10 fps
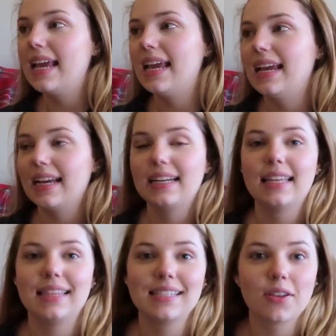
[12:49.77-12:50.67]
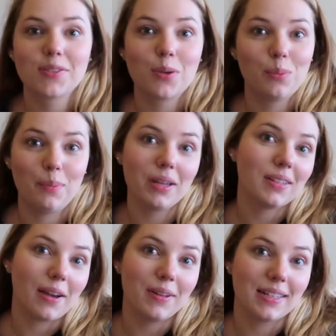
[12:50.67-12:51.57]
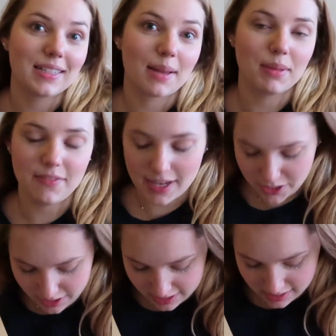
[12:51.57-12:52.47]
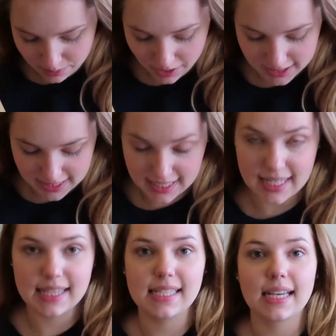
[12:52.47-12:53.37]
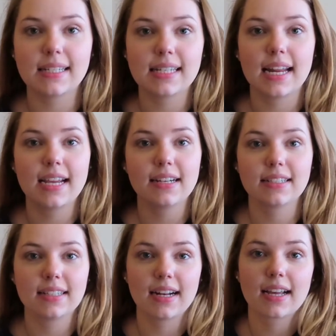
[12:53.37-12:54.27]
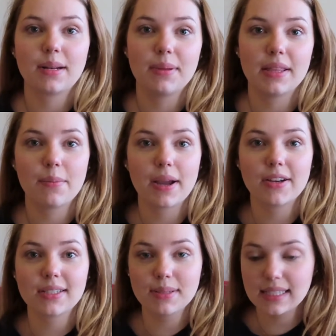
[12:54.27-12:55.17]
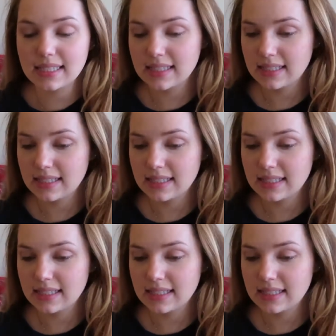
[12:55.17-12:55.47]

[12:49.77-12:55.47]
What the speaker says: and get these also mailed out in a timely fashion, because I probably need to get these out today or else they're not going to be there by Christmas.